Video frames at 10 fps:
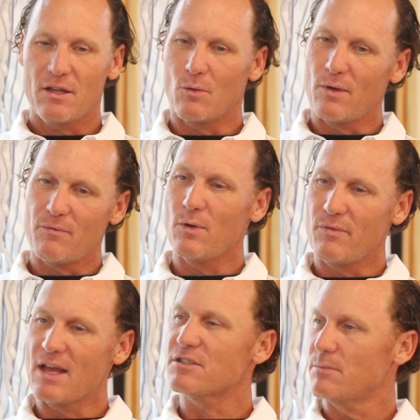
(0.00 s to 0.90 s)
You know,
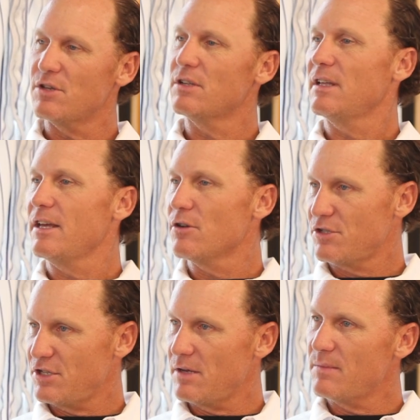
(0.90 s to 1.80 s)
we've got some good
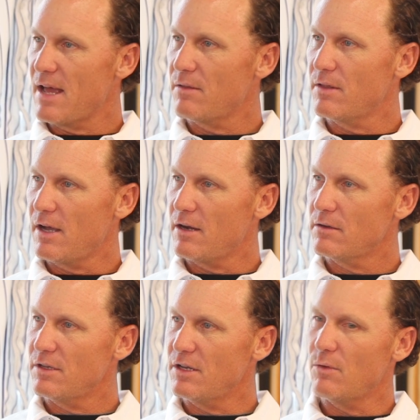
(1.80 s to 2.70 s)
leadership down
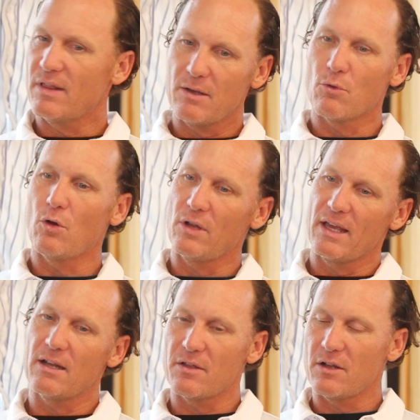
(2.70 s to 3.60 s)
there, you know, and then
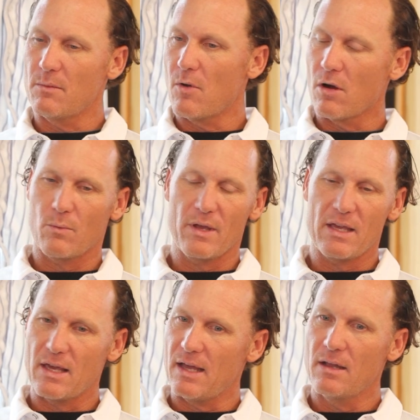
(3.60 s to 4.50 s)
rolling into the Lamar
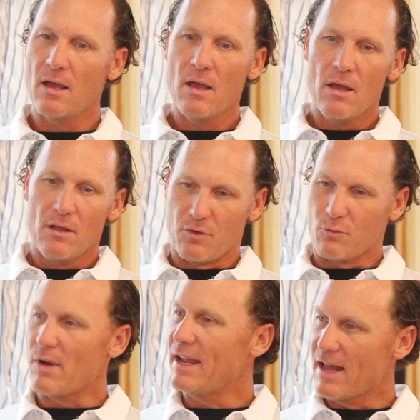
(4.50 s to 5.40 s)
weekend, the
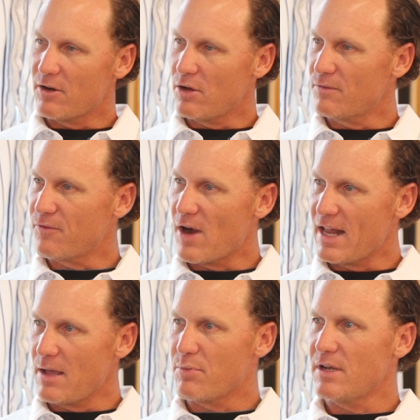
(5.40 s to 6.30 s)
rain out on
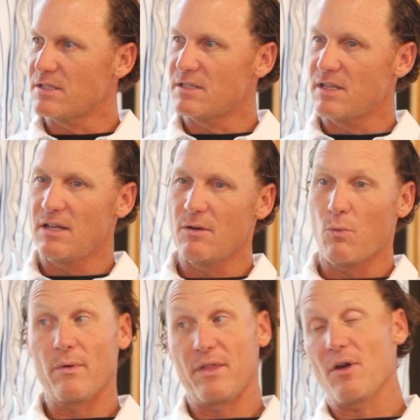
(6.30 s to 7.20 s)
Friday brings us into
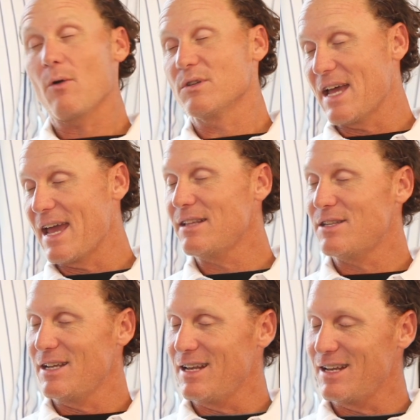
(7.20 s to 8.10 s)
what we thought was
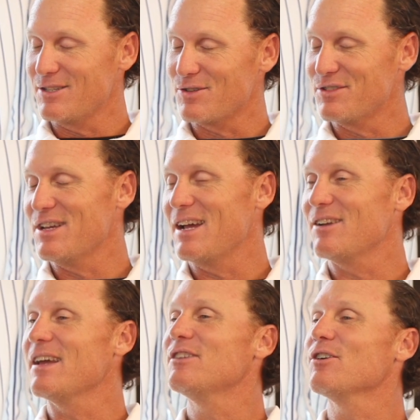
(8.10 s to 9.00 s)
18 innings on
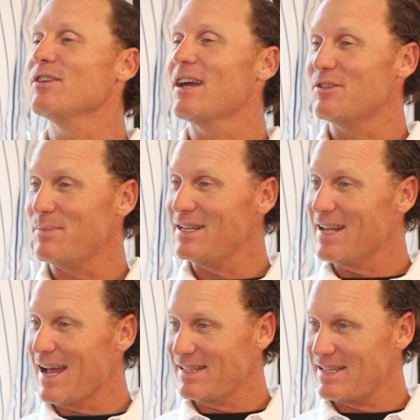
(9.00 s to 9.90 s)
Saturday, turned out to be
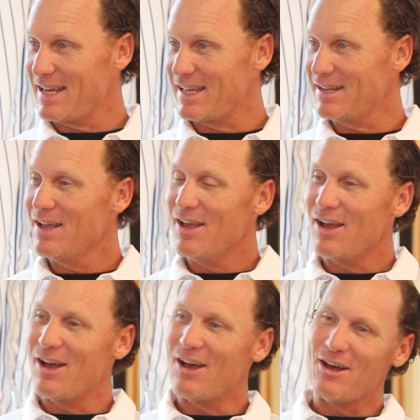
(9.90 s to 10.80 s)
19.
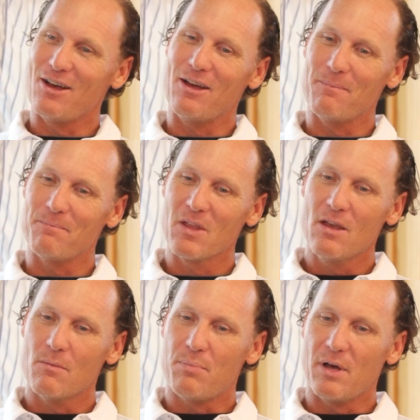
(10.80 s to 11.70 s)

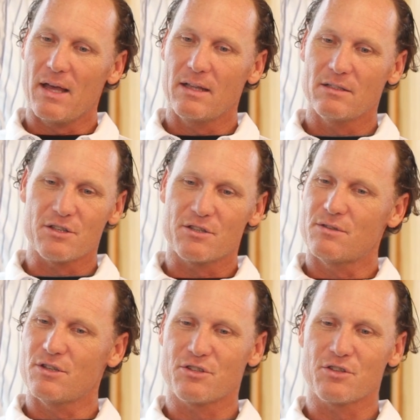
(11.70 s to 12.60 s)
But
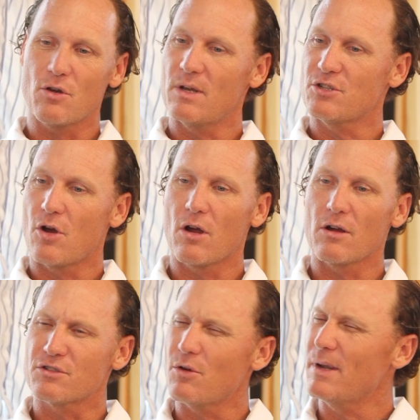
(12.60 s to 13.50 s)
just so much
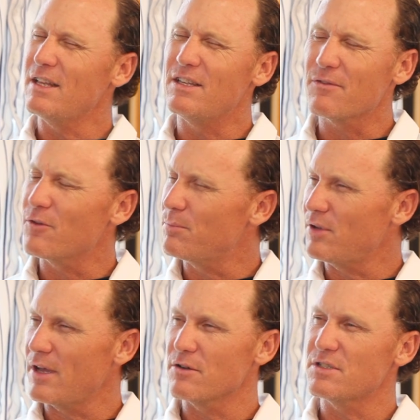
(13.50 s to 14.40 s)
heart, so many different
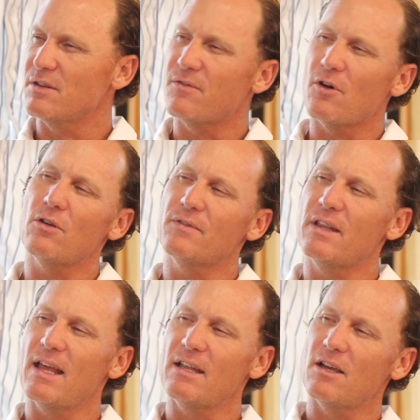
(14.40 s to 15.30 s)
players involved
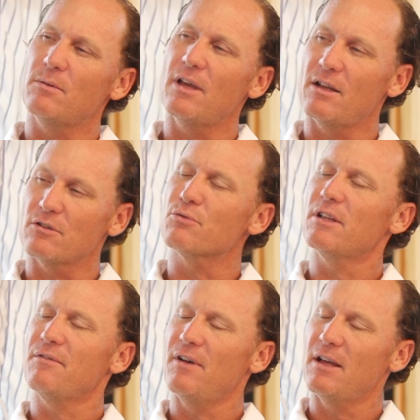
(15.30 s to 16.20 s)
in that doubleheader. Yeah. It was
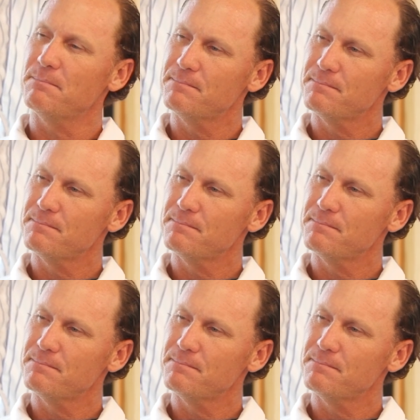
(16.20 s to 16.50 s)
really fun.